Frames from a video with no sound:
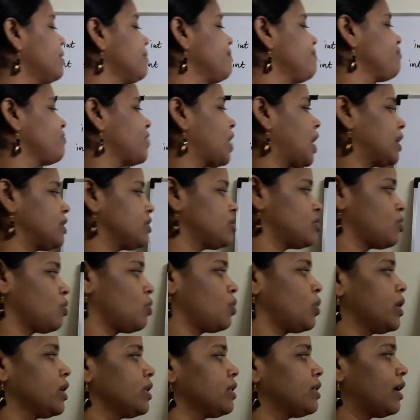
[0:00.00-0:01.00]
value in
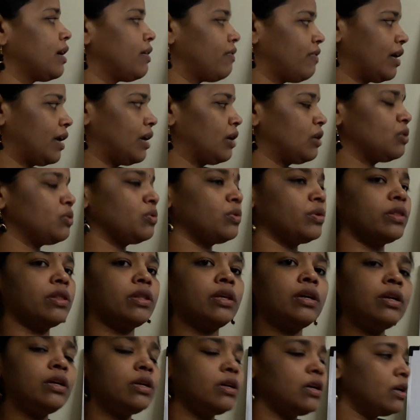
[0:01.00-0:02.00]
the number
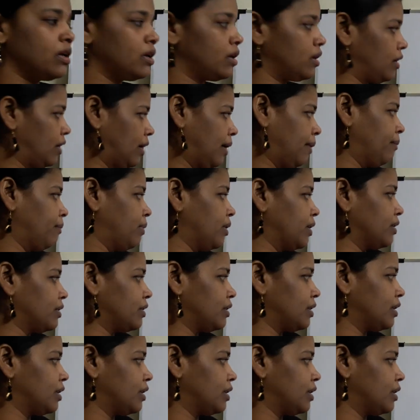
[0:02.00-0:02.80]
3. Okay, so this